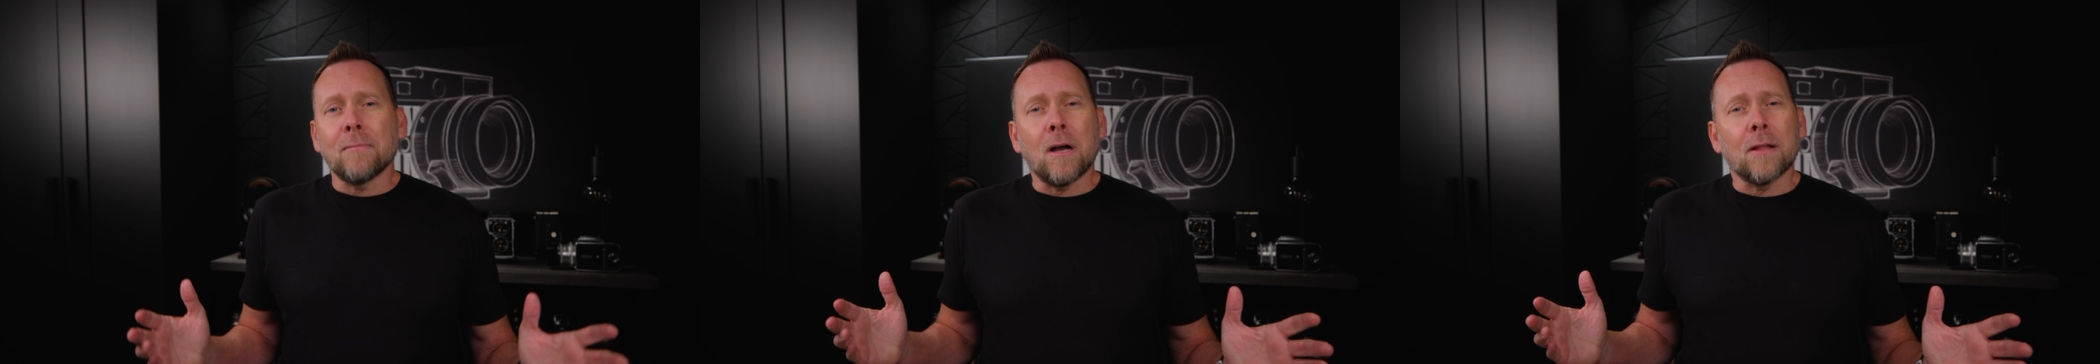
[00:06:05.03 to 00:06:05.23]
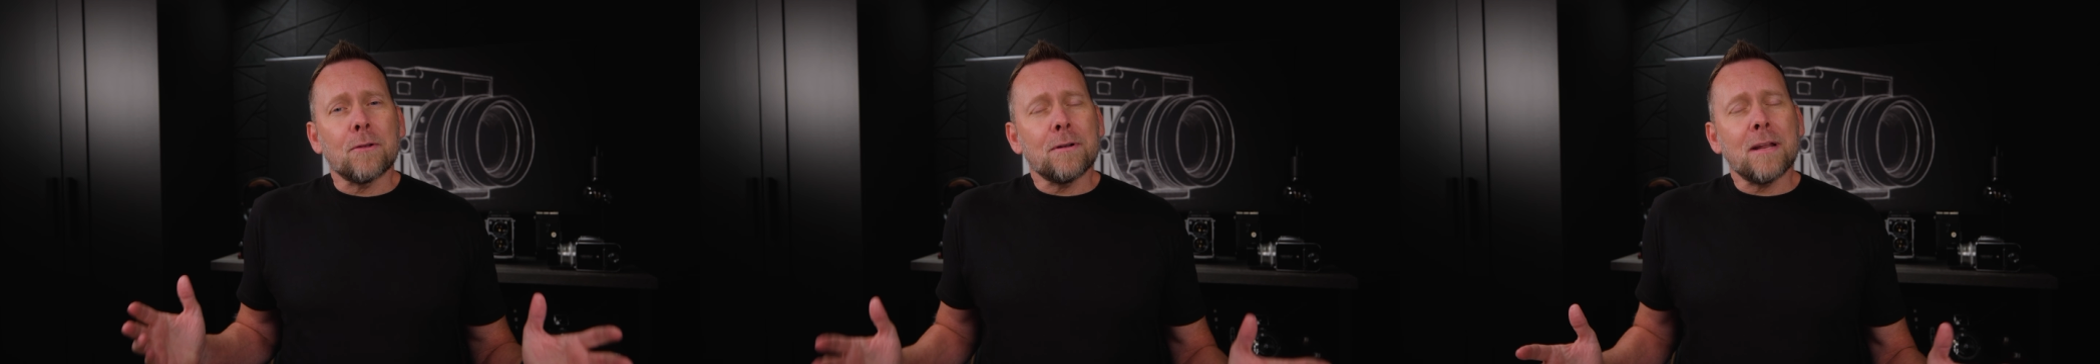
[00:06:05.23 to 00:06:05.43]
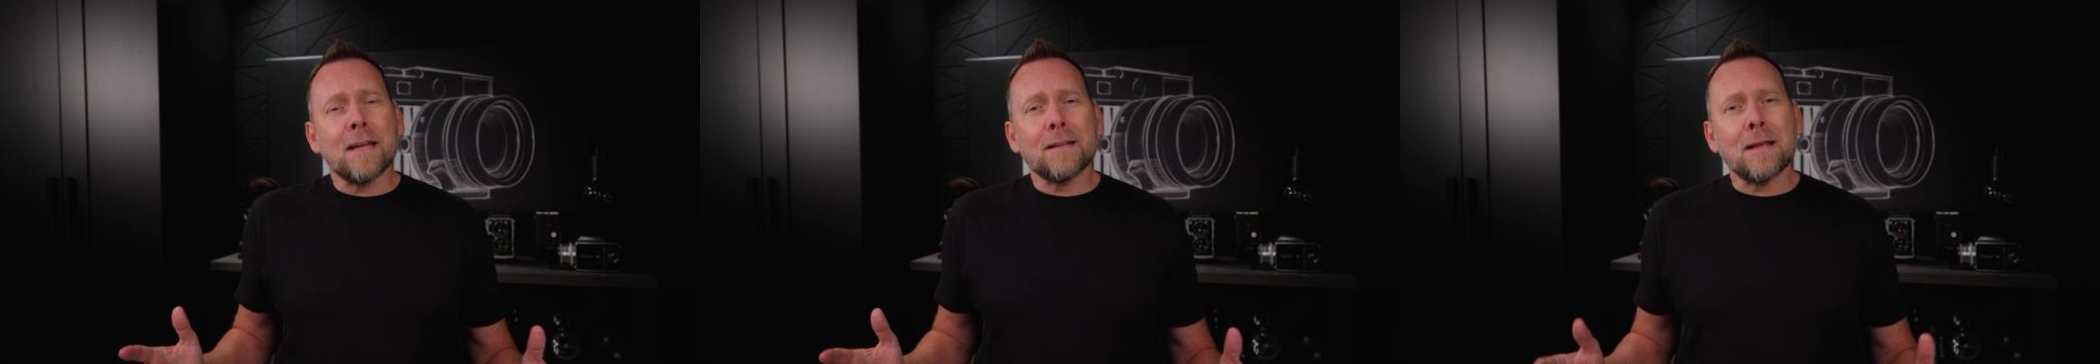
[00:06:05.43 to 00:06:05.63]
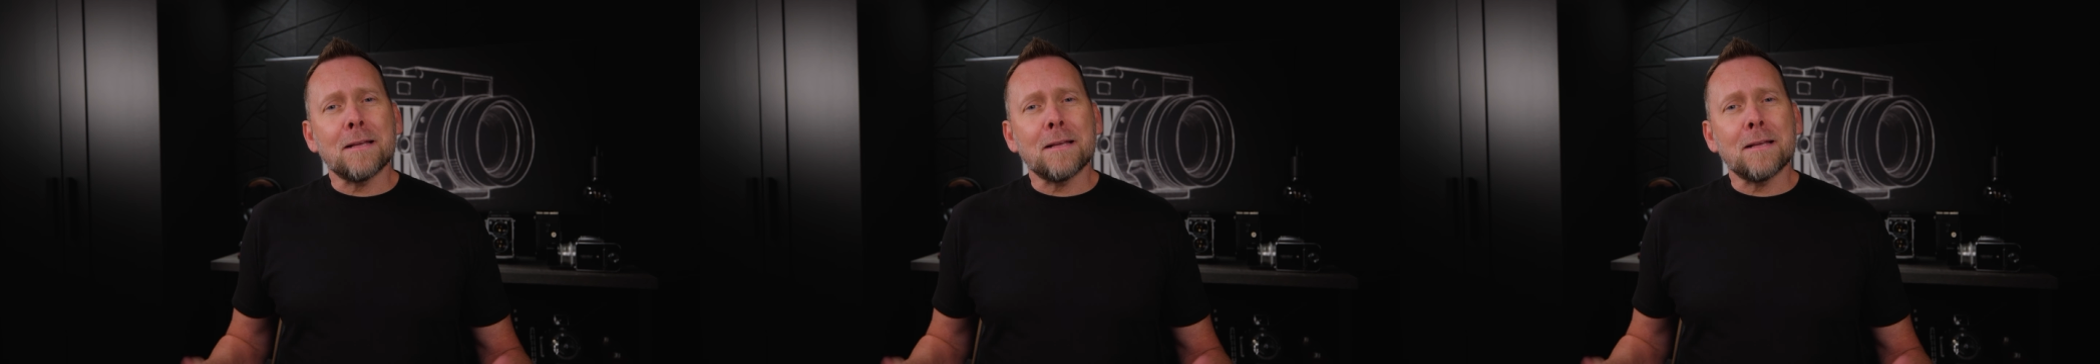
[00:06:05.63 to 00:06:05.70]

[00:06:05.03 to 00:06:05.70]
Other than that,